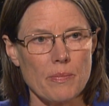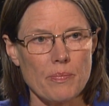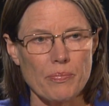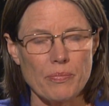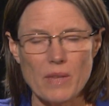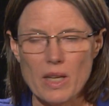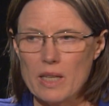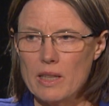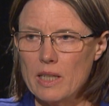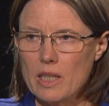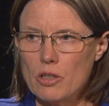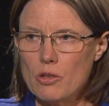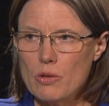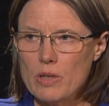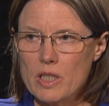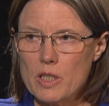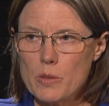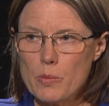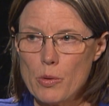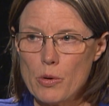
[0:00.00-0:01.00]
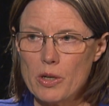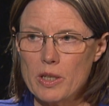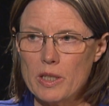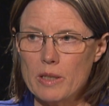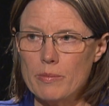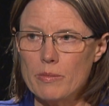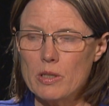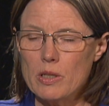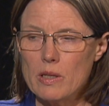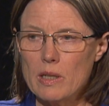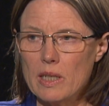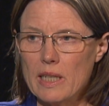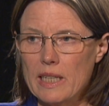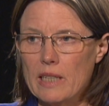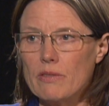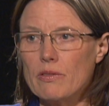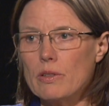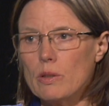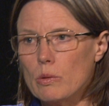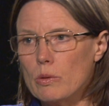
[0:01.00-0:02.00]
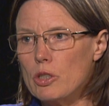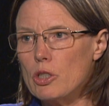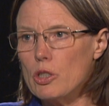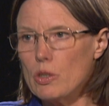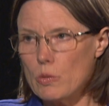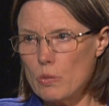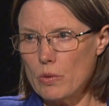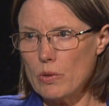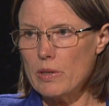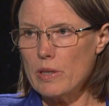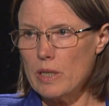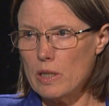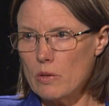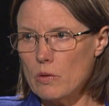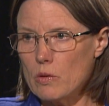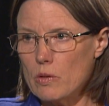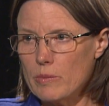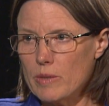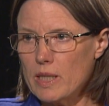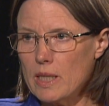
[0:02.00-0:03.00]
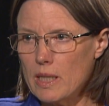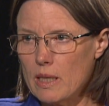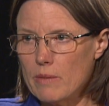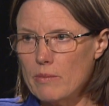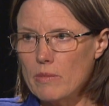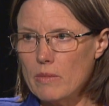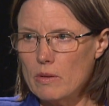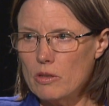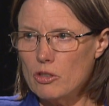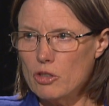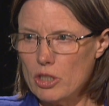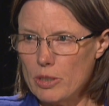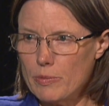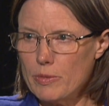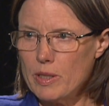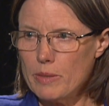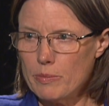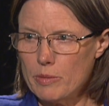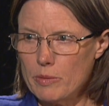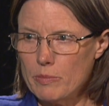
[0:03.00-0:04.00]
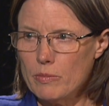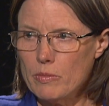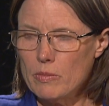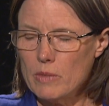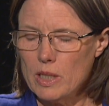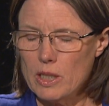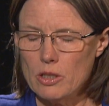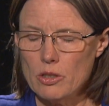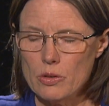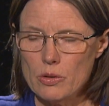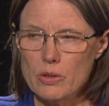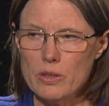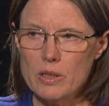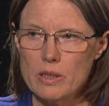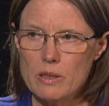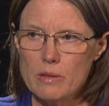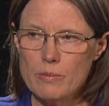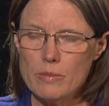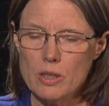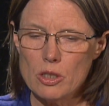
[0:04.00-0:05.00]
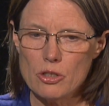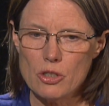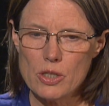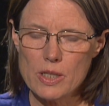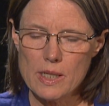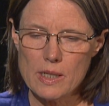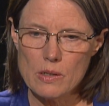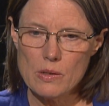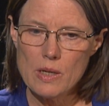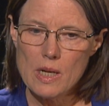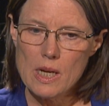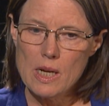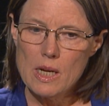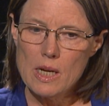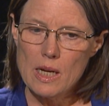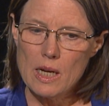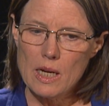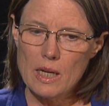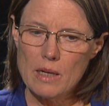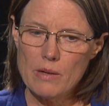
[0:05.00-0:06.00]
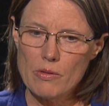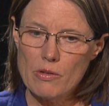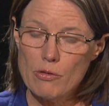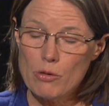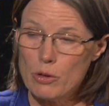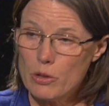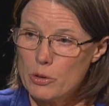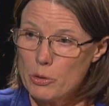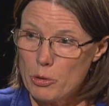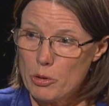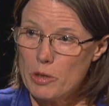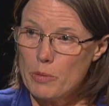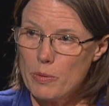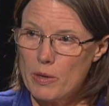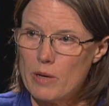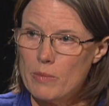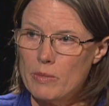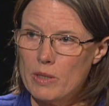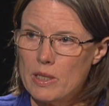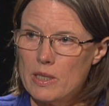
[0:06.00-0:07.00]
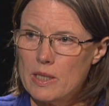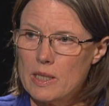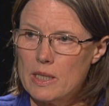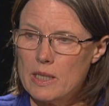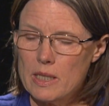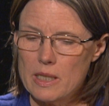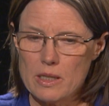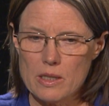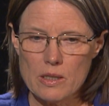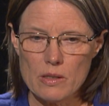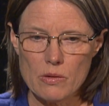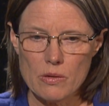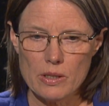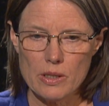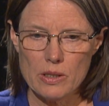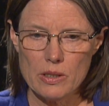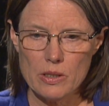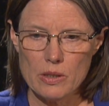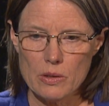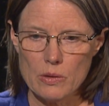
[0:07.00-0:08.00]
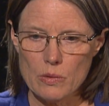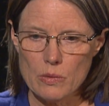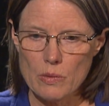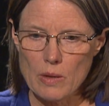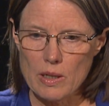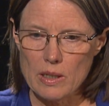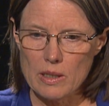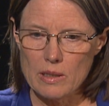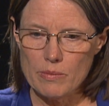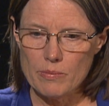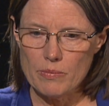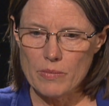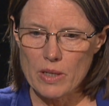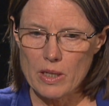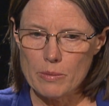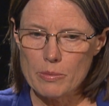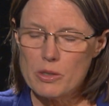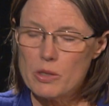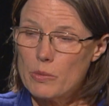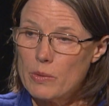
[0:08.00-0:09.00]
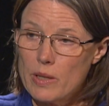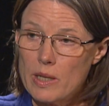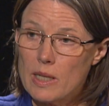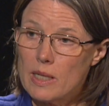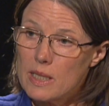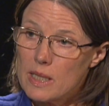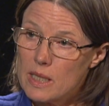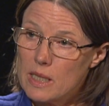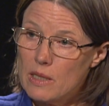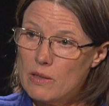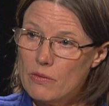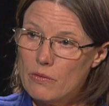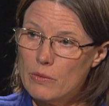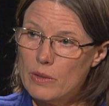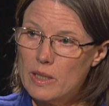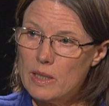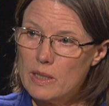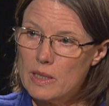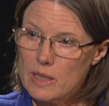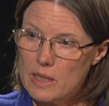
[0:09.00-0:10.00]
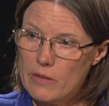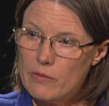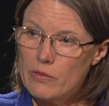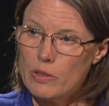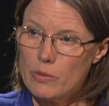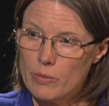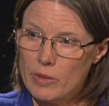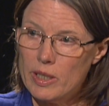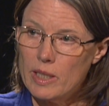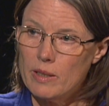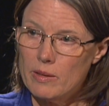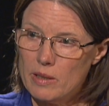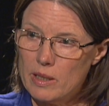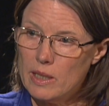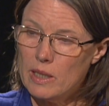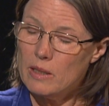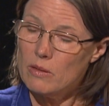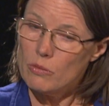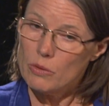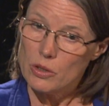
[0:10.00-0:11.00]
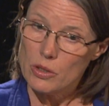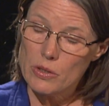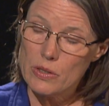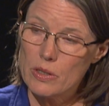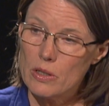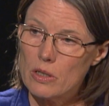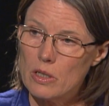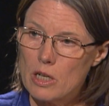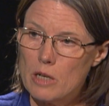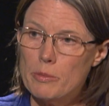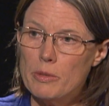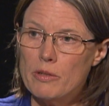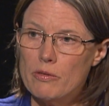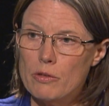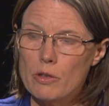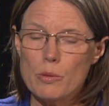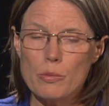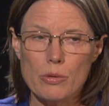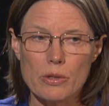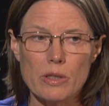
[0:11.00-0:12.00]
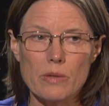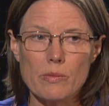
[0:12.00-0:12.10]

then transporting them to the landfill, which is where they normally got chipped up and turned into mulch. So the Forestry Department is going to help us with that, see if we can save some money and reduce our carbon footprint